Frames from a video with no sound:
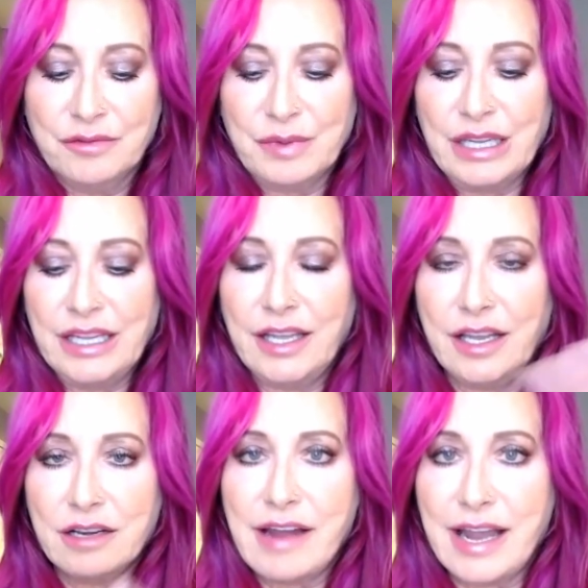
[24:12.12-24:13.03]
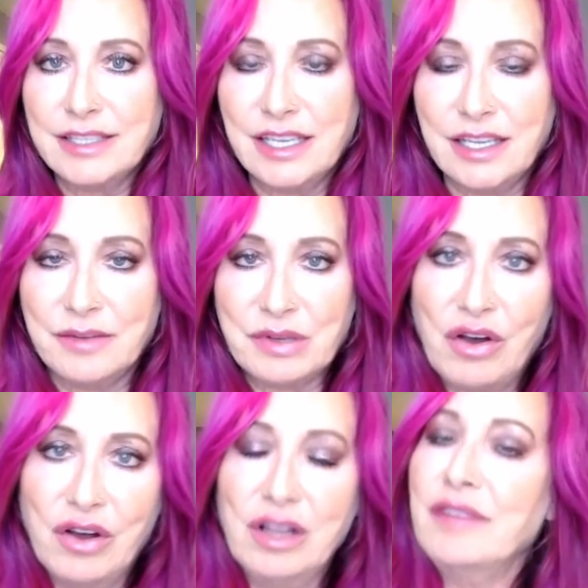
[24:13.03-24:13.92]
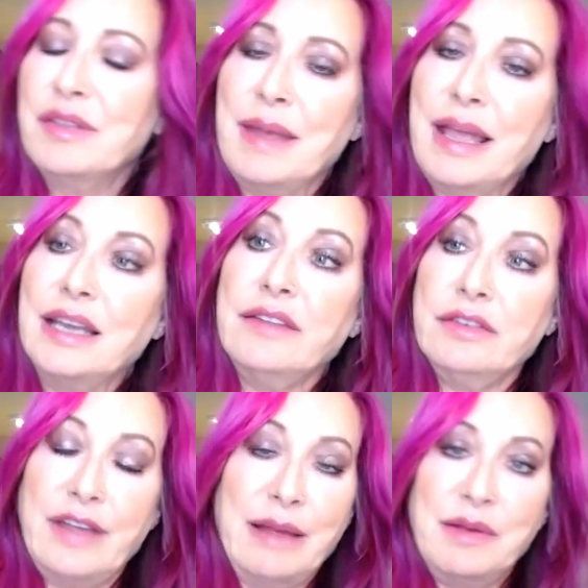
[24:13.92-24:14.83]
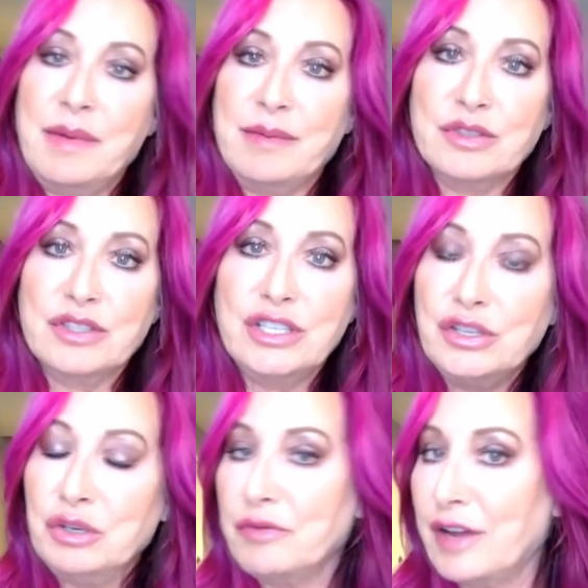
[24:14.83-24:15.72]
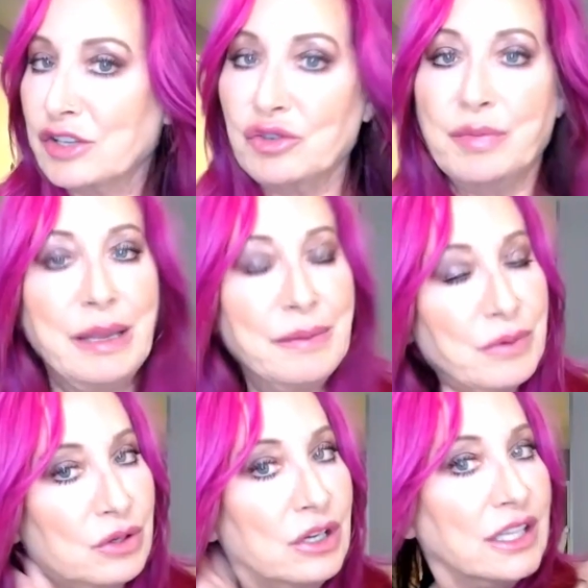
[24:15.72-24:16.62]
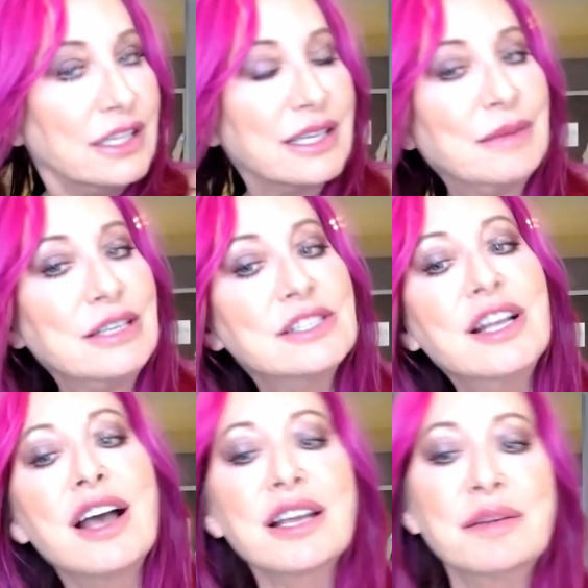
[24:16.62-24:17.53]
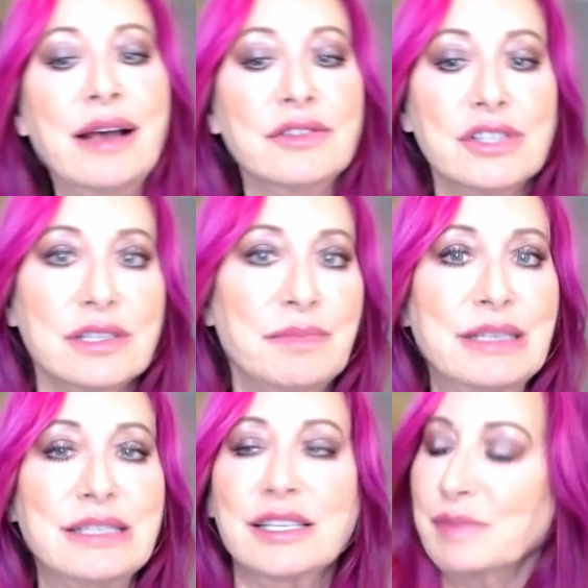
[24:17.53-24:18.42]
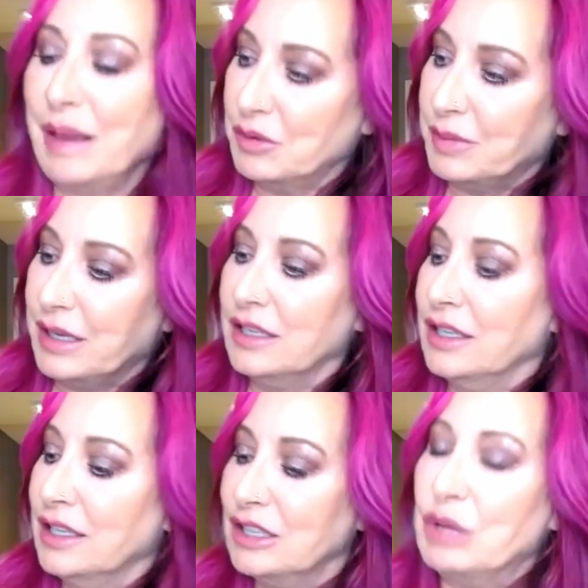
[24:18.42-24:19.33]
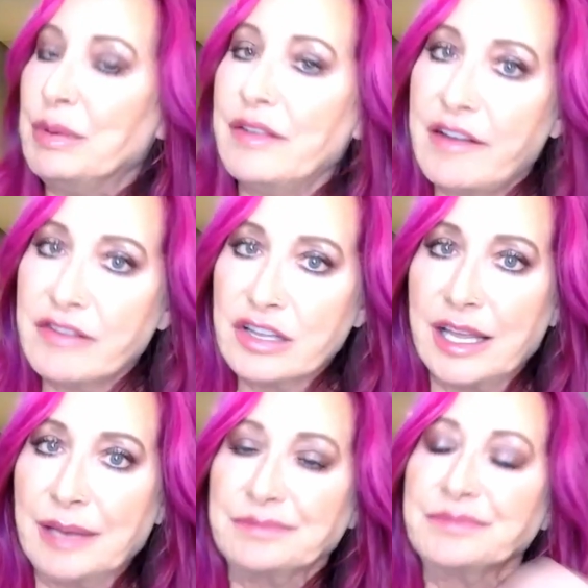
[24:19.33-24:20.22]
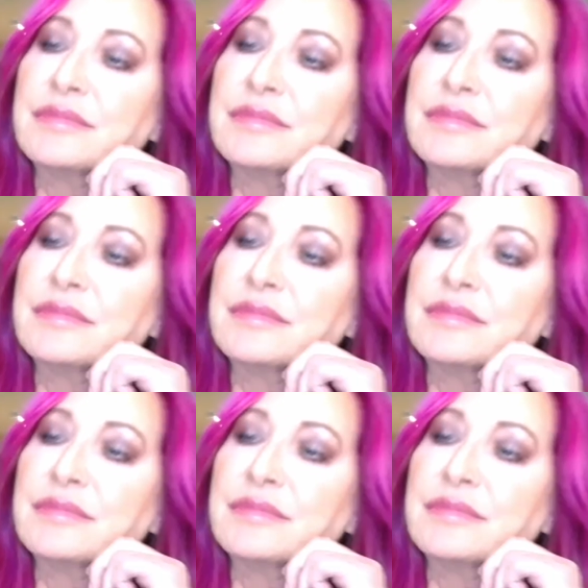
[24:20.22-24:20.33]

really interacting with all of the, and even family members too, professional people. Like, I'm not just talking about just business people, but a little bit of everything.